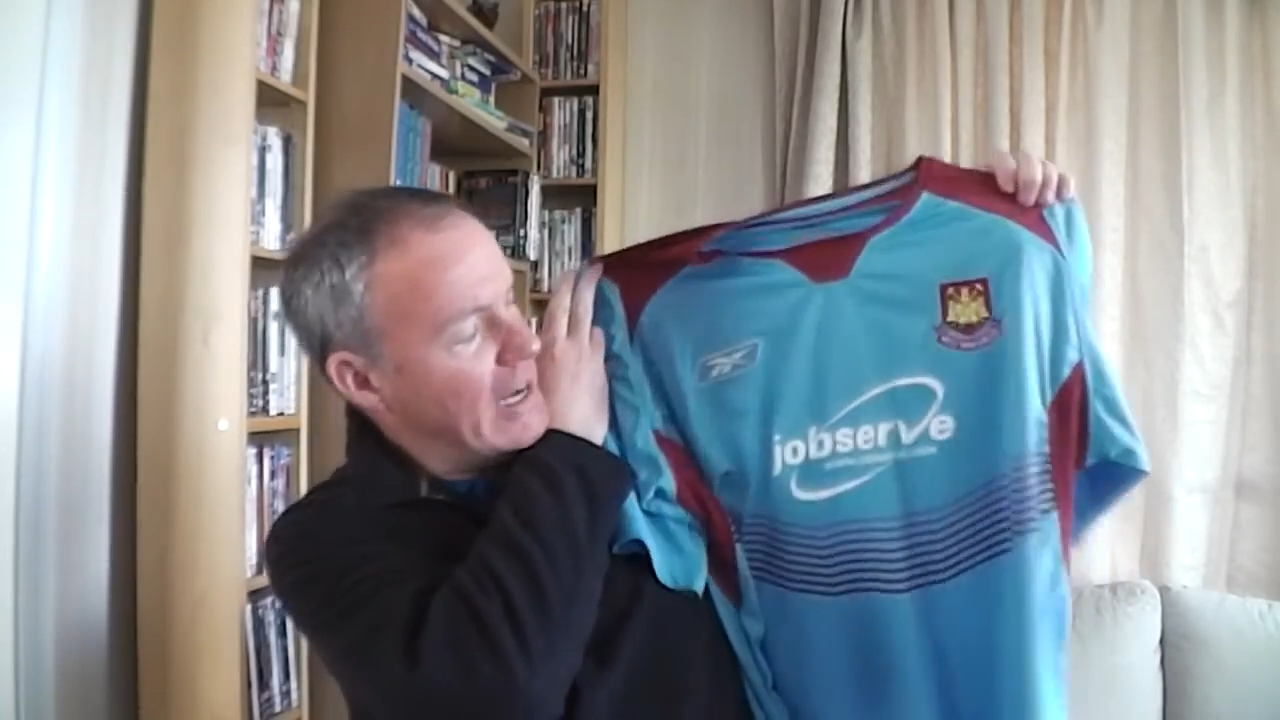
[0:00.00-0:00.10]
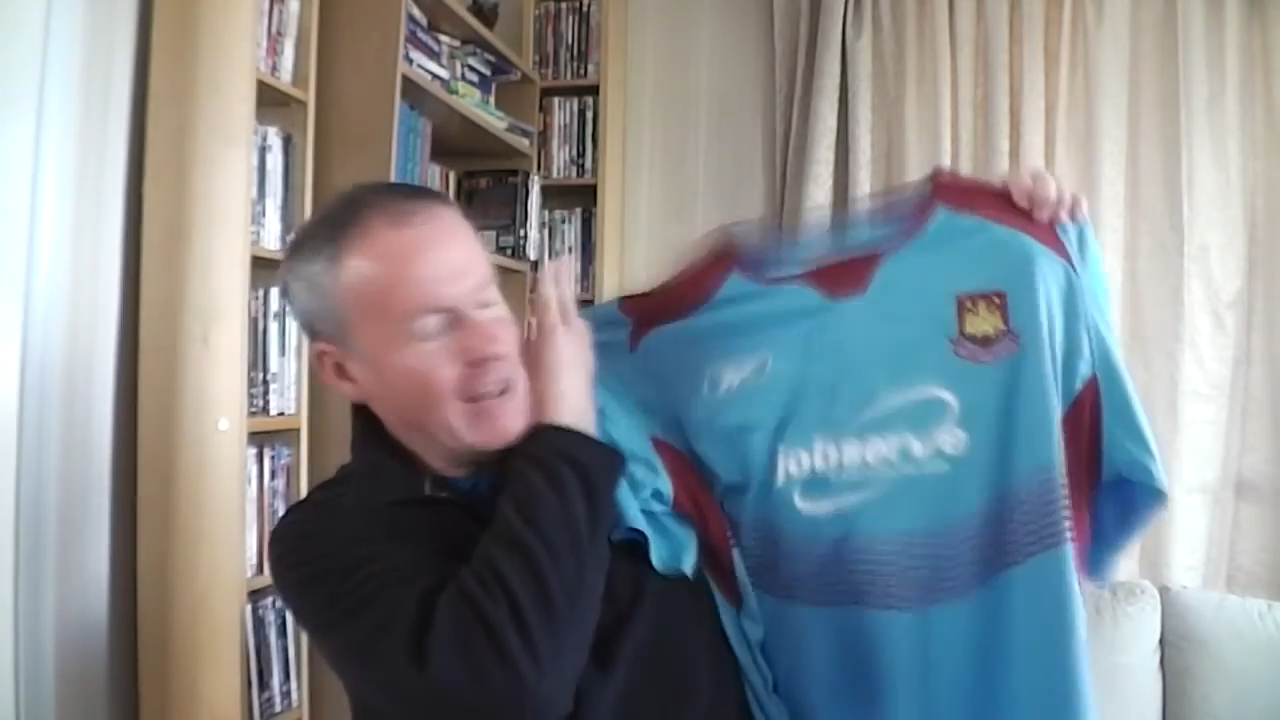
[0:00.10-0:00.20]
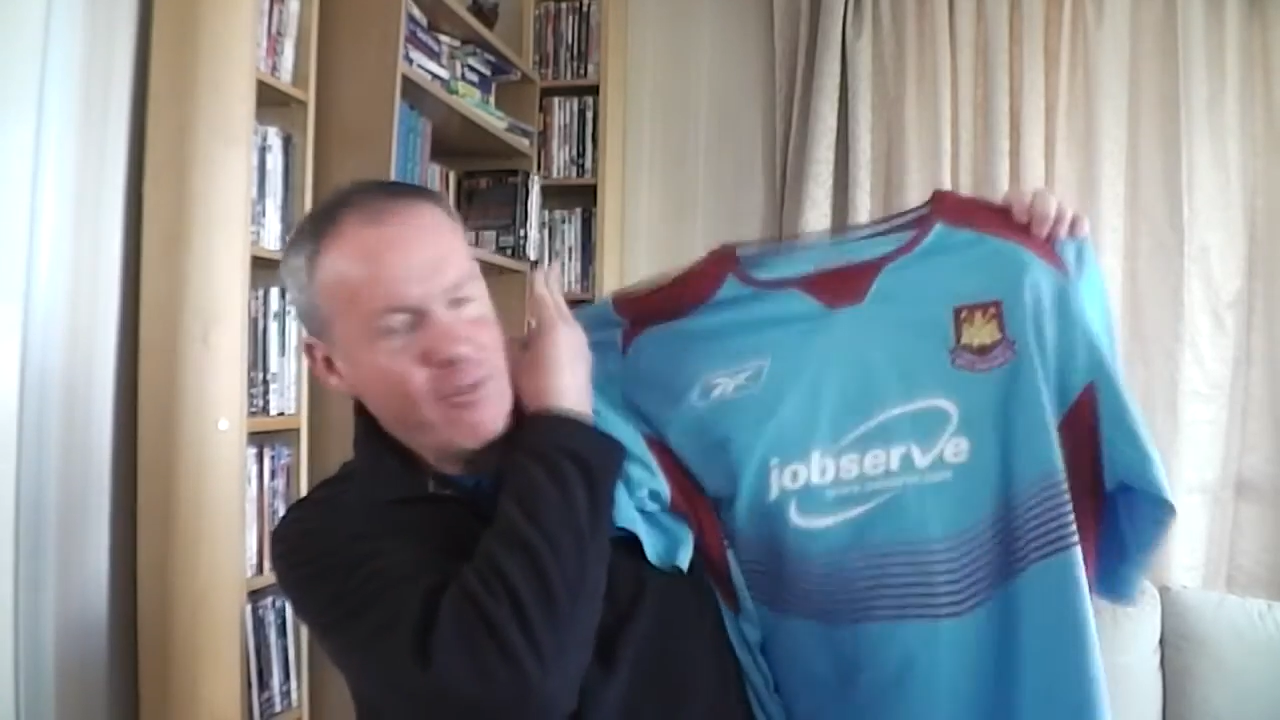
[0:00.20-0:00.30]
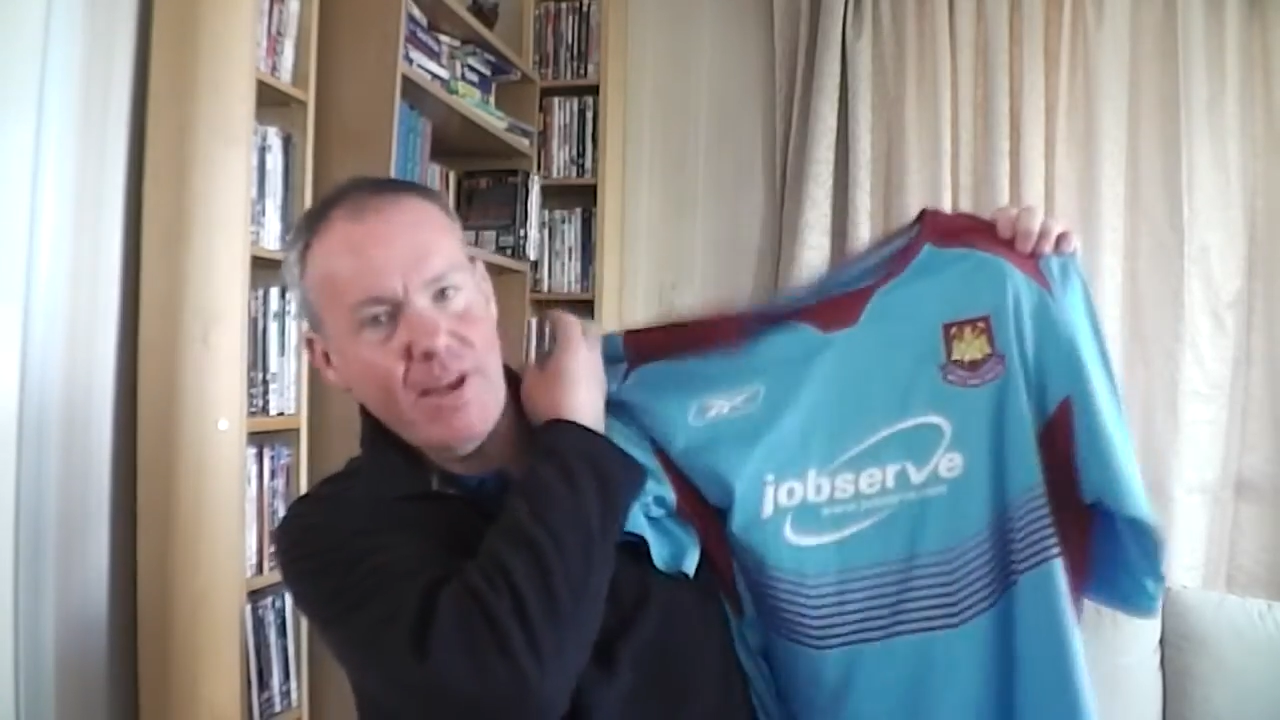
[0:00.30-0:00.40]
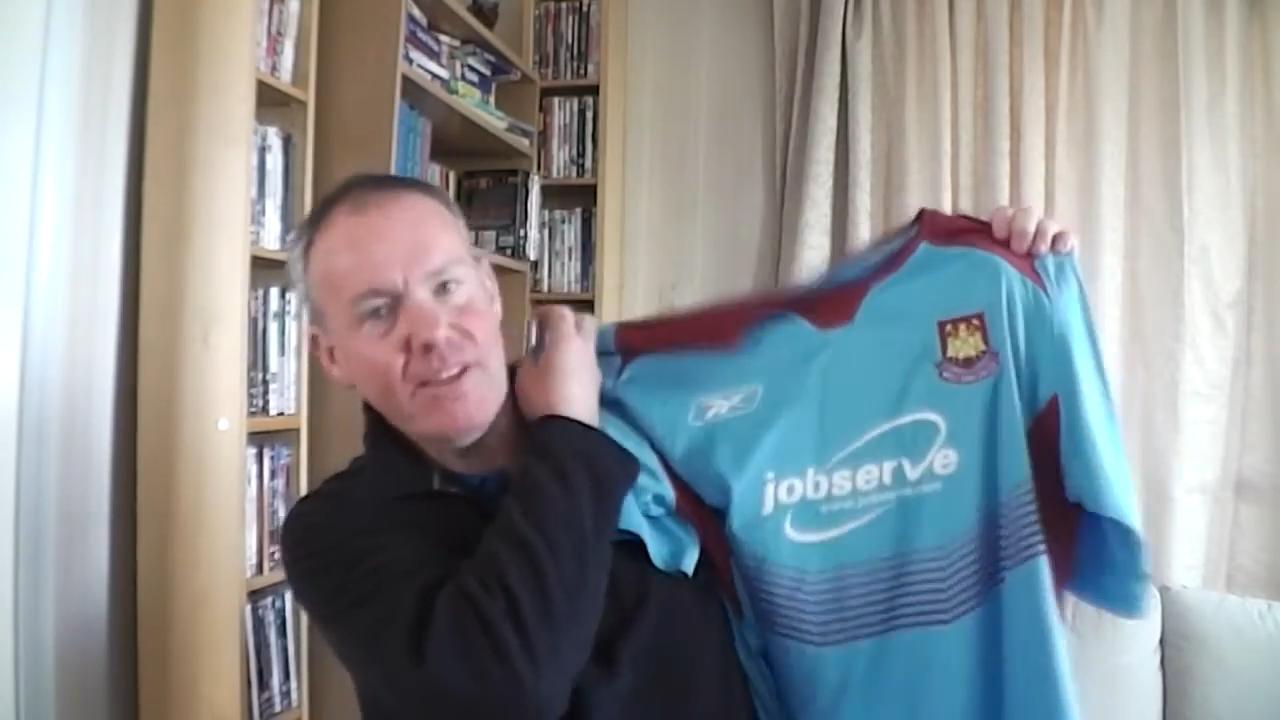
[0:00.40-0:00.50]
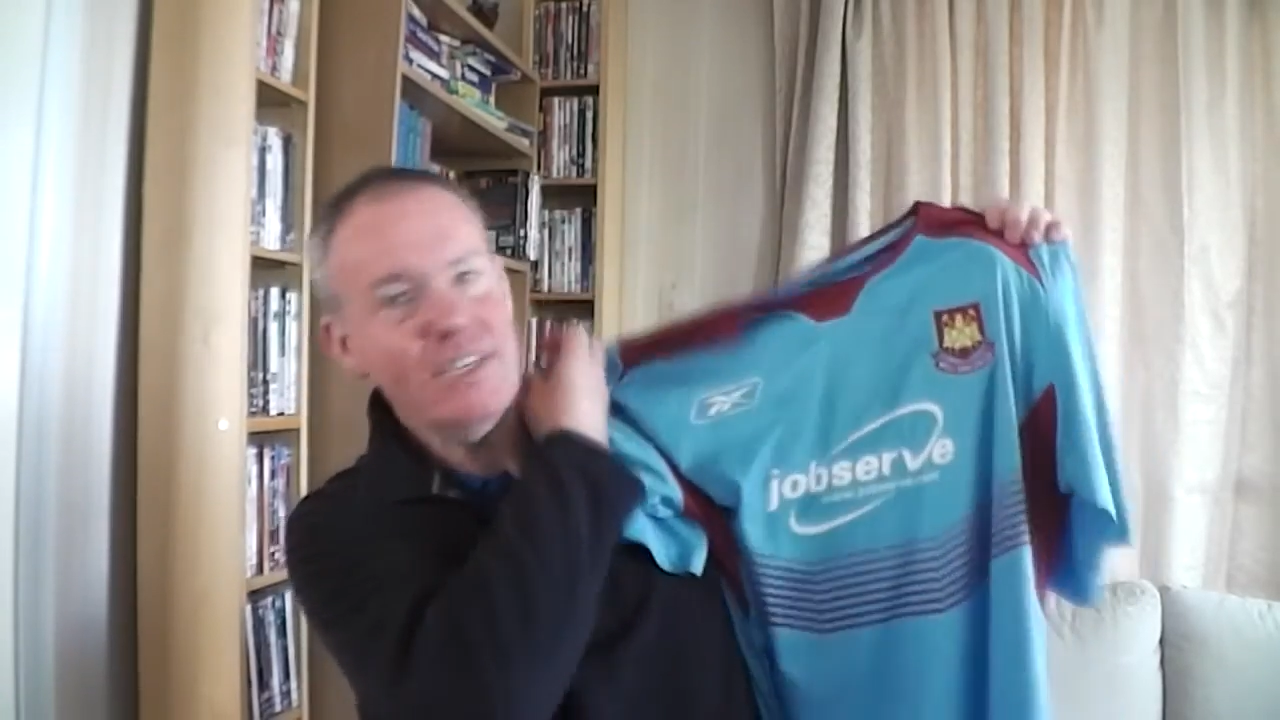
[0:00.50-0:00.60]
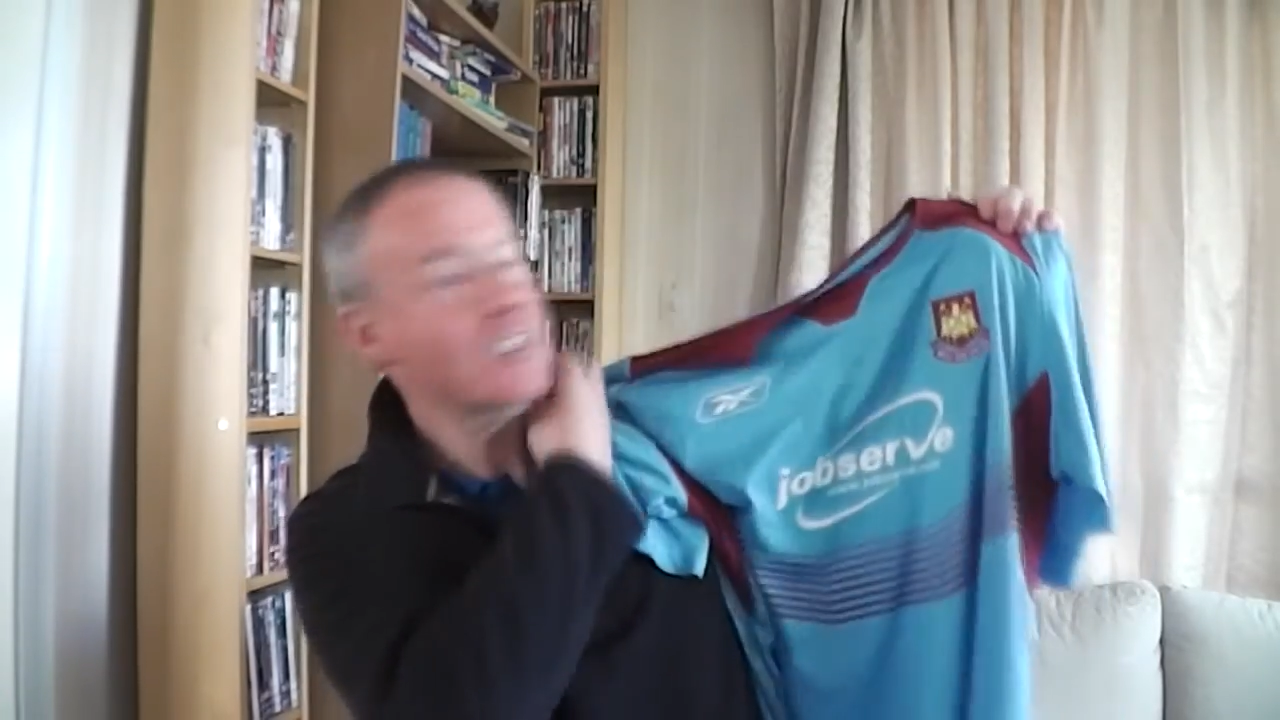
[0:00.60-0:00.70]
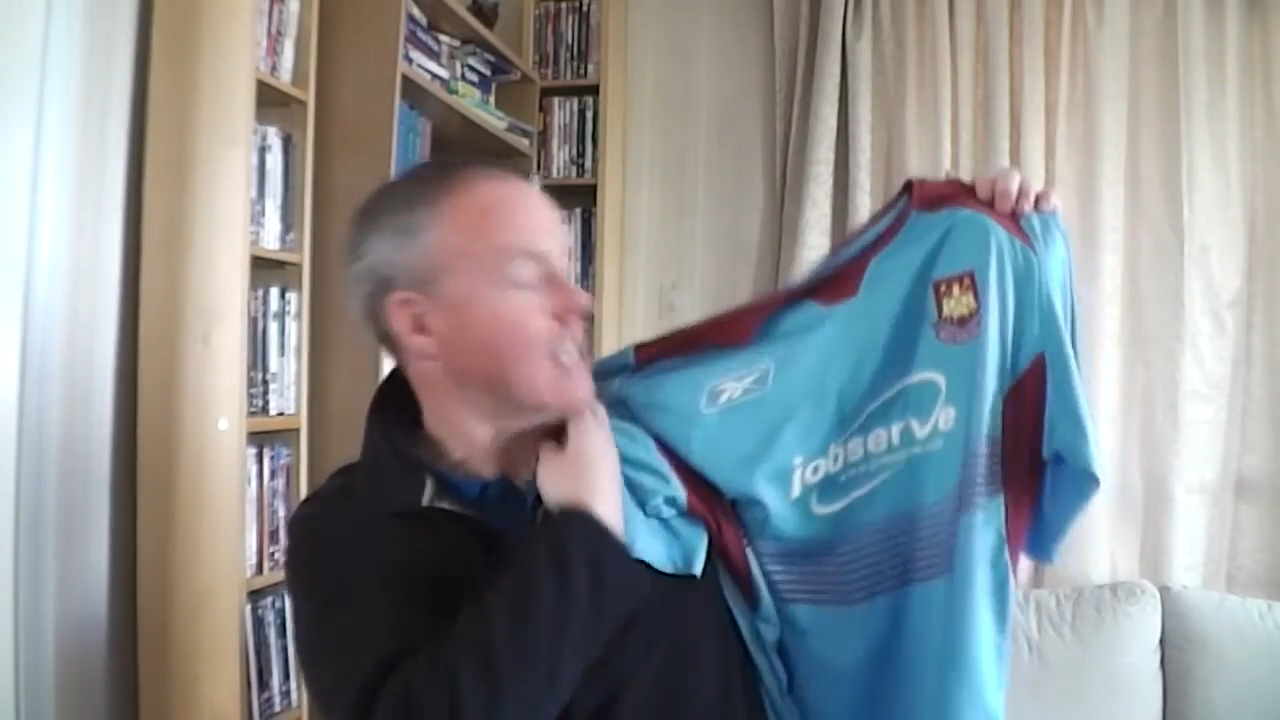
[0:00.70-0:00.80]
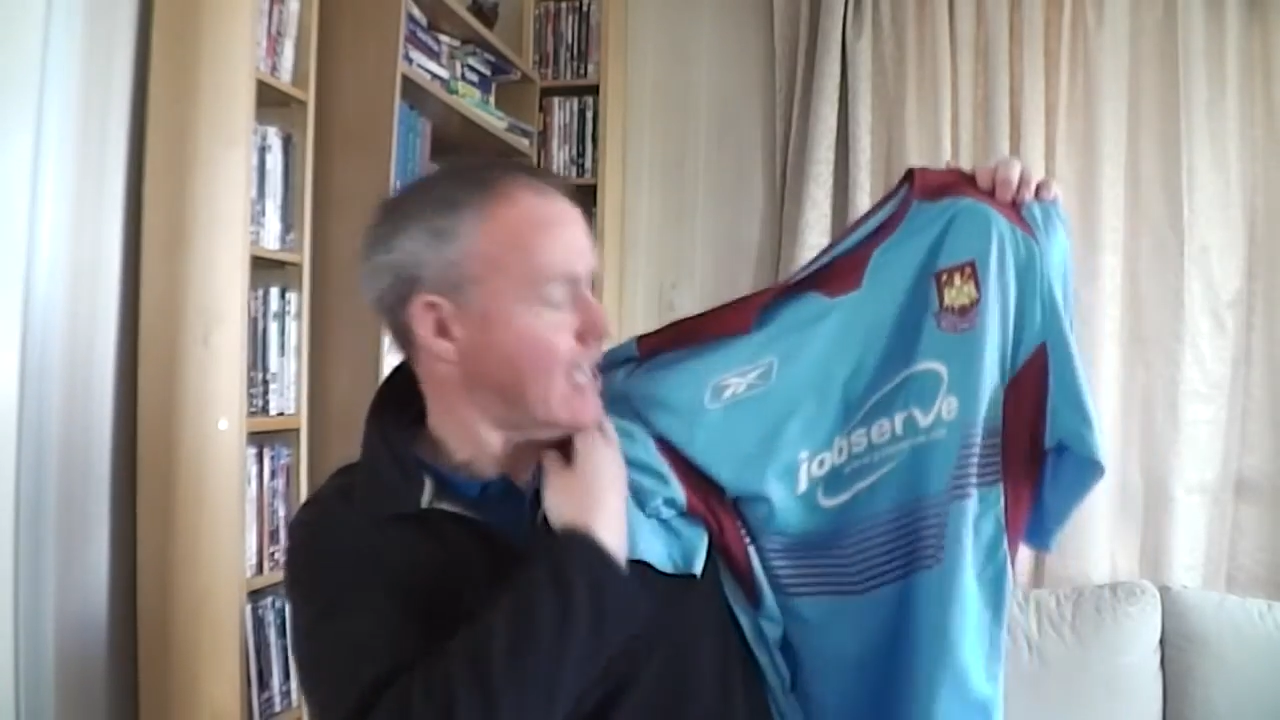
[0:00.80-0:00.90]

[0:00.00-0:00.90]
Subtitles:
love about this